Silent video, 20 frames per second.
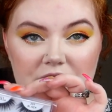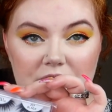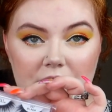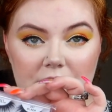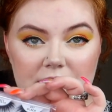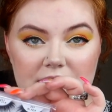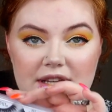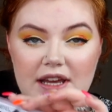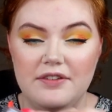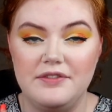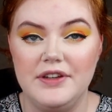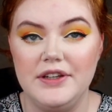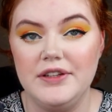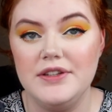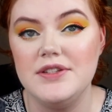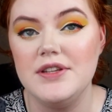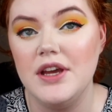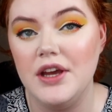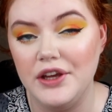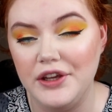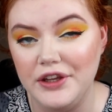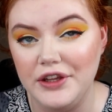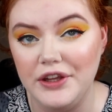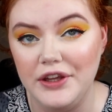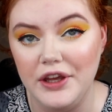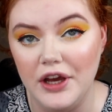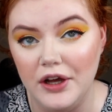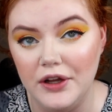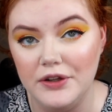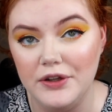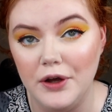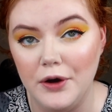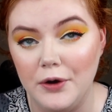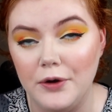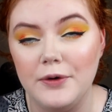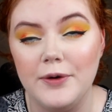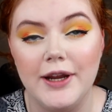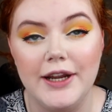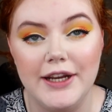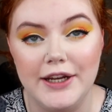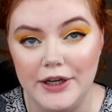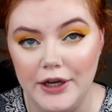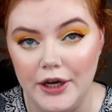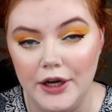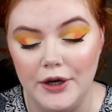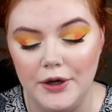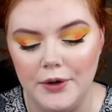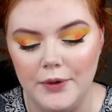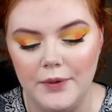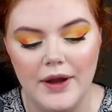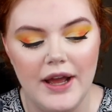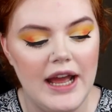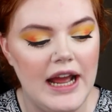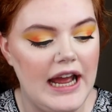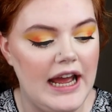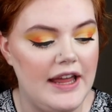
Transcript: 207s. Y'all already know.